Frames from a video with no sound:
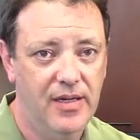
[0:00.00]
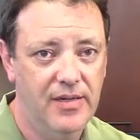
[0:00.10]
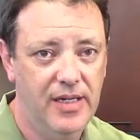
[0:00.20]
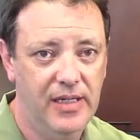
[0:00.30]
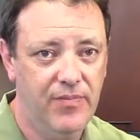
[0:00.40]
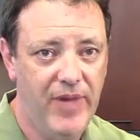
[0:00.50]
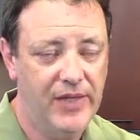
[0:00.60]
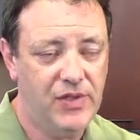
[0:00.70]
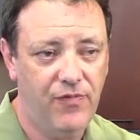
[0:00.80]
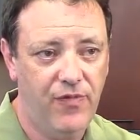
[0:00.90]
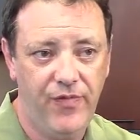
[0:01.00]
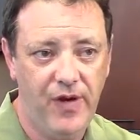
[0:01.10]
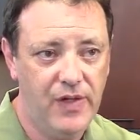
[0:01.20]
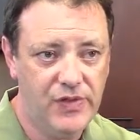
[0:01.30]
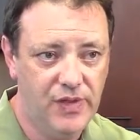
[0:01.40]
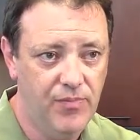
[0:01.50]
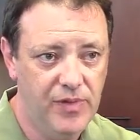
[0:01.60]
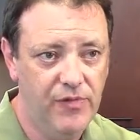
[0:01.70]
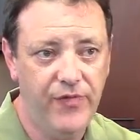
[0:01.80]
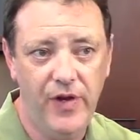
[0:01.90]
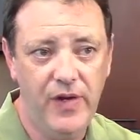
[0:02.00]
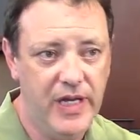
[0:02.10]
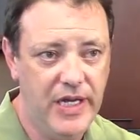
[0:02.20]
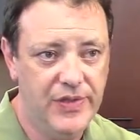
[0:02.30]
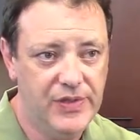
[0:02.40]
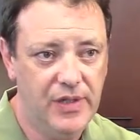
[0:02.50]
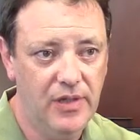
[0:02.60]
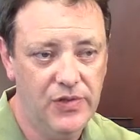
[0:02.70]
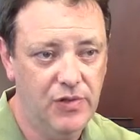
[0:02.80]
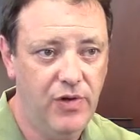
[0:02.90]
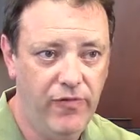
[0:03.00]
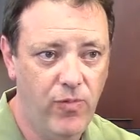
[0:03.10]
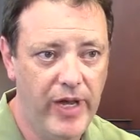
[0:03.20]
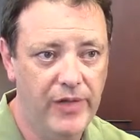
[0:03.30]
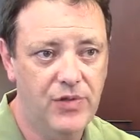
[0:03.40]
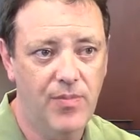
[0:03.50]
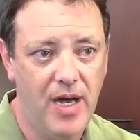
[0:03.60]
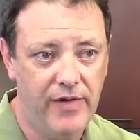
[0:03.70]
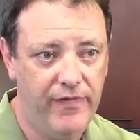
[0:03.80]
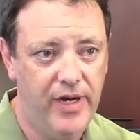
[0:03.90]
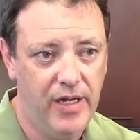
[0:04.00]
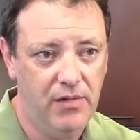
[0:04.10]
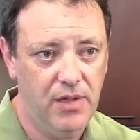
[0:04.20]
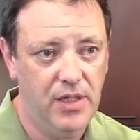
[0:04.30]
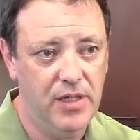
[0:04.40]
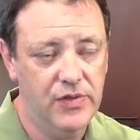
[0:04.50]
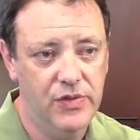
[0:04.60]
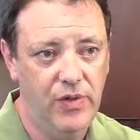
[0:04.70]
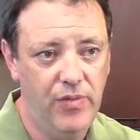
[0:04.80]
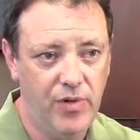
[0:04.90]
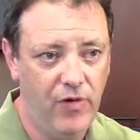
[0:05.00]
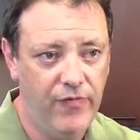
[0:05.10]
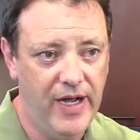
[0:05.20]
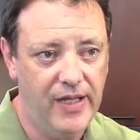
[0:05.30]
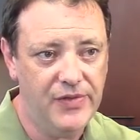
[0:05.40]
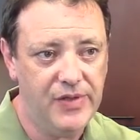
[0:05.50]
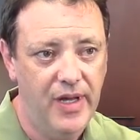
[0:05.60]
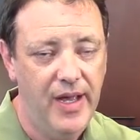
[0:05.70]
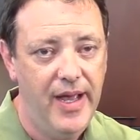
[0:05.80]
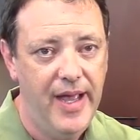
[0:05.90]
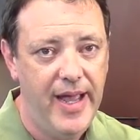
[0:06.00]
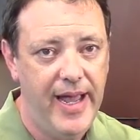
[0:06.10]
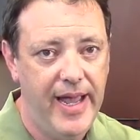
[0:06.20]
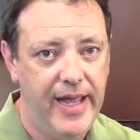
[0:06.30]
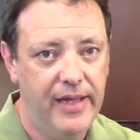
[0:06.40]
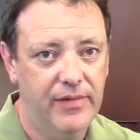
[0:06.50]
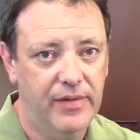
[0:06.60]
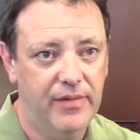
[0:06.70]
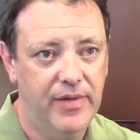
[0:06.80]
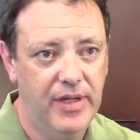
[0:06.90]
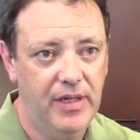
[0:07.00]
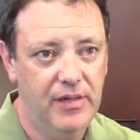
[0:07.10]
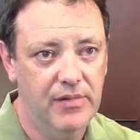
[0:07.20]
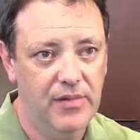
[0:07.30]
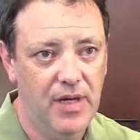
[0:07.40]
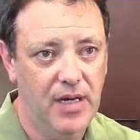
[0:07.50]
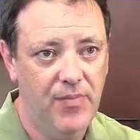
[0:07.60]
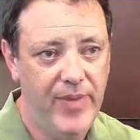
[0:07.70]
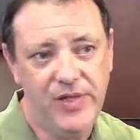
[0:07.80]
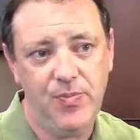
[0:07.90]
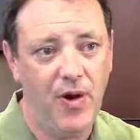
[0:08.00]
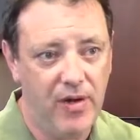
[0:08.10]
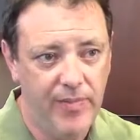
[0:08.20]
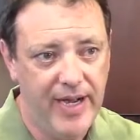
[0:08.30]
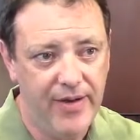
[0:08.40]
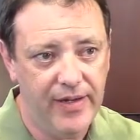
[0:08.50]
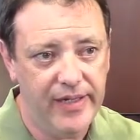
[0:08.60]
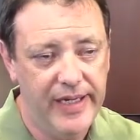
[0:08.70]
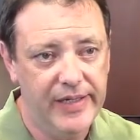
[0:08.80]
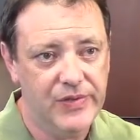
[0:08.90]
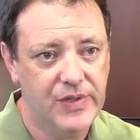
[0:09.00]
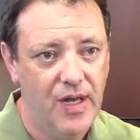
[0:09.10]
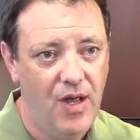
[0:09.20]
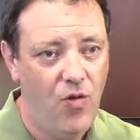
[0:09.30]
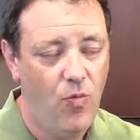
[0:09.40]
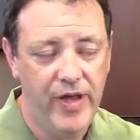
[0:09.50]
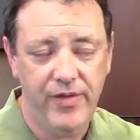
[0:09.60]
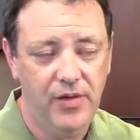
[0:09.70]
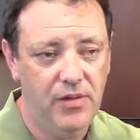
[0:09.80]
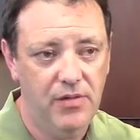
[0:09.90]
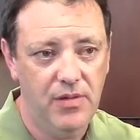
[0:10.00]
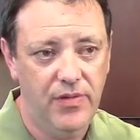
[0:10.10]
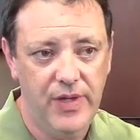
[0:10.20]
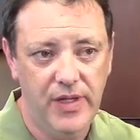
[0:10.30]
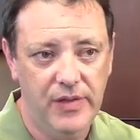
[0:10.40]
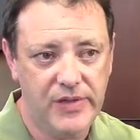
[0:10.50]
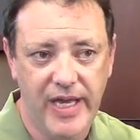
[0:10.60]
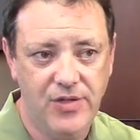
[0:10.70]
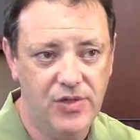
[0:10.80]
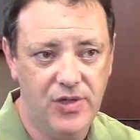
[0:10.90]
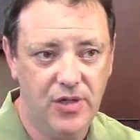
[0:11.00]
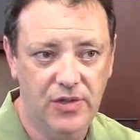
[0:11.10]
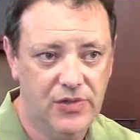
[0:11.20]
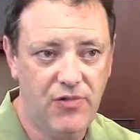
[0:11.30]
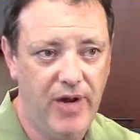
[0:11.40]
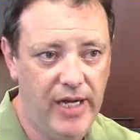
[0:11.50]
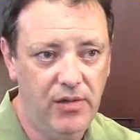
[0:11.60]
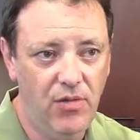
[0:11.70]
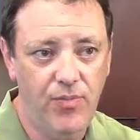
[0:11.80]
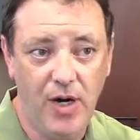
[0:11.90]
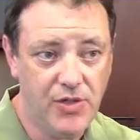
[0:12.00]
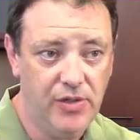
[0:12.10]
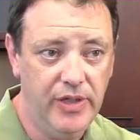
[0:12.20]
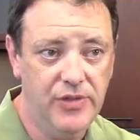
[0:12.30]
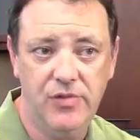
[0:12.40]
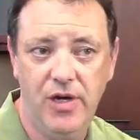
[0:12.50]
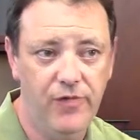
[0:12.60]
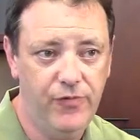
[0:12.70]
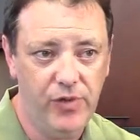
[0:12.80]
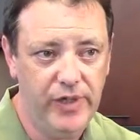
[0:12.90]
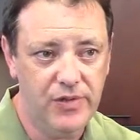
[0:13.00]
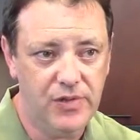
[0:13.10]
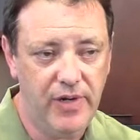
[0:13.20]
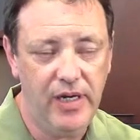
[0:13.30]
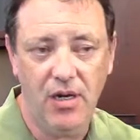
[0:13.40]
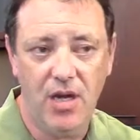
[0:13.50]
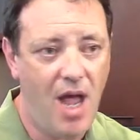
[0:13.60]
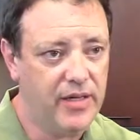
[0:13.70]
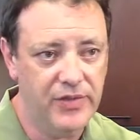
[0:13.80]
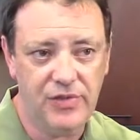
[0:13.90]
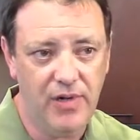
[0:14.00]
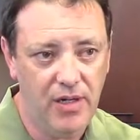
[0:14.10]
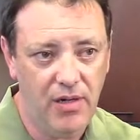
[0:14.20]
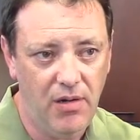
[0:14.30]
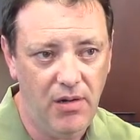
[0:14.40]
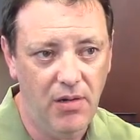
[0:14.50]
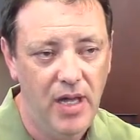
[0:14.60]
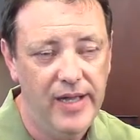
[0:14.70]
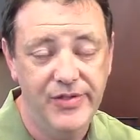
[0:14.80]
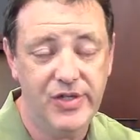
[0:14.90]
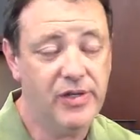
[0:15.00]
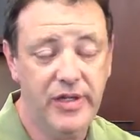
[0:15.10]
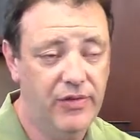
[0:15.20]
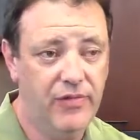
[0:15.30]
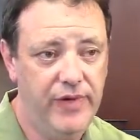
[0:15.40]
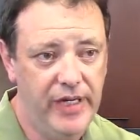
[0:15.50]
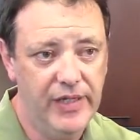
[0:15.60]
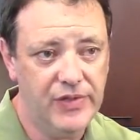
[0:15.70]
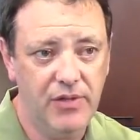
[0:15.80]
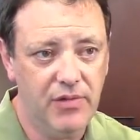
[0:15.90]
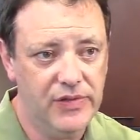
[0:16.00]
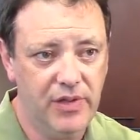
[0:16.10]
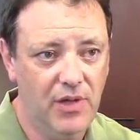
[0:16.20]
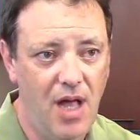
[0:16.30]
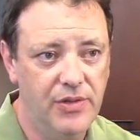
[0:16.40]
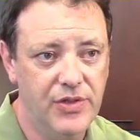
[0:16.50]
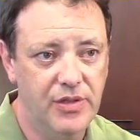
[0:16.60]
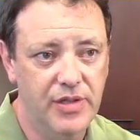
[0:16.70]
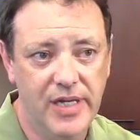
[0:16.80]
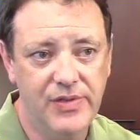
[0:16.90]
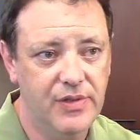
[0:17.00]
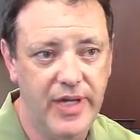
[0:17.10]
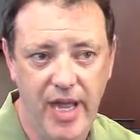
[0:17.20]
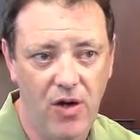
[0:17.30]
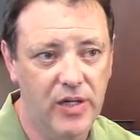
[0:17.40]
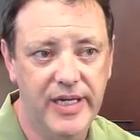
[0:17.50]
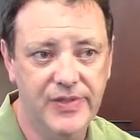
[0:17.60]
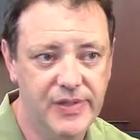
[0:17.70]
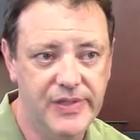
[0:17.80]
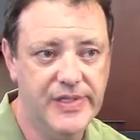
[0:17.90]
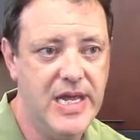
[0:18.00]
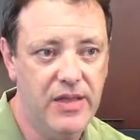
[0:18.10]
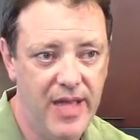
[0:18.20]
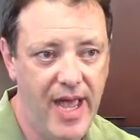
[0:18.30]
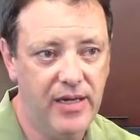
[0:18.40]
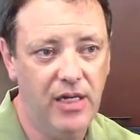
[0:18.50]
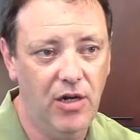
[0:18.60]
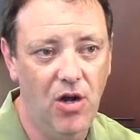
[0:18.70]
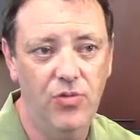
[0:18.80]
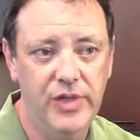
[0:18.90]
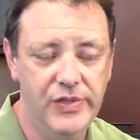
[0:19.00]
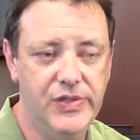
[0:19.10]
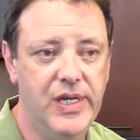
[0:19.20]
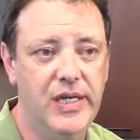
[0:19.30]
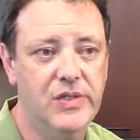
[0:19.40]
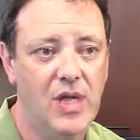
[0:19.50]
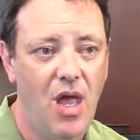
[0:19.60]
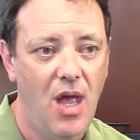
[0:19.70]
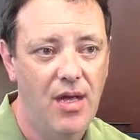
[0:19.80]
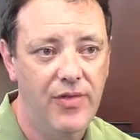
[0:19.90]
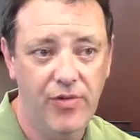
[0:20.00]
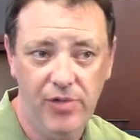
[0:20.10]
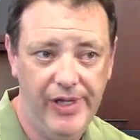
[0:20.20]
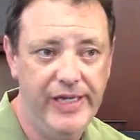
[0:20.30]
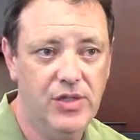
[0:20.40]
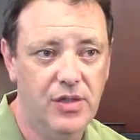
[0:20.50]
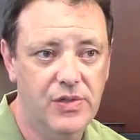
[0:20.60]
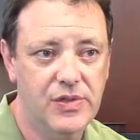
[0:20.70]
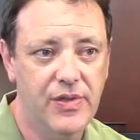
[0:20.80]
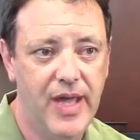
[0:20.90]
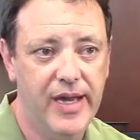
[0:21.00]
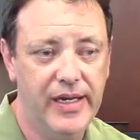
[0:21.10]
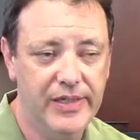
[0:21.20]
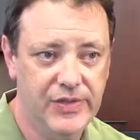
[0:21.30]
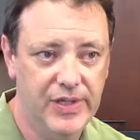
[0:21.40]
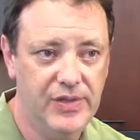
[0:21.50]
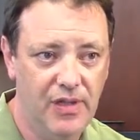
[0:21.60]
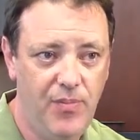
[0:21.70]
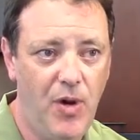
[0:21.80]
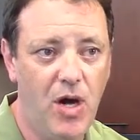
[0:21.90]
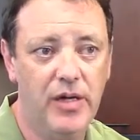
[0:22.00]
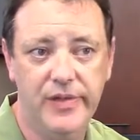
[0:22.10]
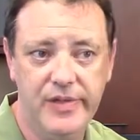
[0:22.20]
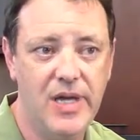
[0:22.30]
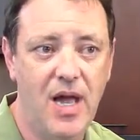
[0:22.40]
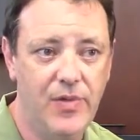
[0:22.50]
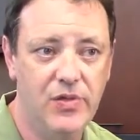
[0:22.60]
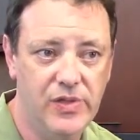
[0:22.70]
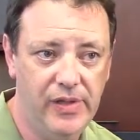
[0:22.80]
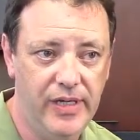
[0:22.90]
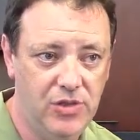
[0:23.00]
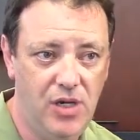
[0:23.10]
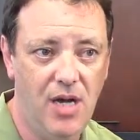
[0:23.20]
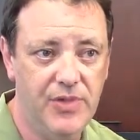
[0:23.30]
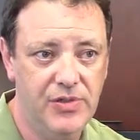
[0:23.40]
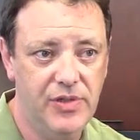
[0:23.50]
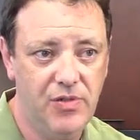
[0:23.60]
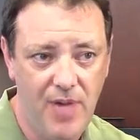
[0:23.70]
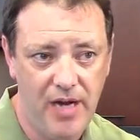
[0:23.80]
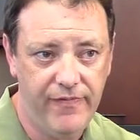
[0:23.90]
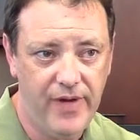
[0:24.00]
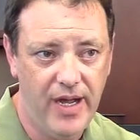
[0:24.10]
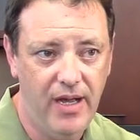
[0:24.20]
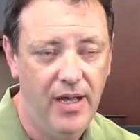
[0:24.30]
it makes it for very simple, very easy, intuitive way to modify 2D profiles. And the best part about it is whether the sketches are constrained, partially constrained or fully constrained, or not constrained at all. Just like in 3D, Synchronous Technology doesn't care, it doesn't see that. It only sees the relations that exist in the part at the time you select geometry to modify.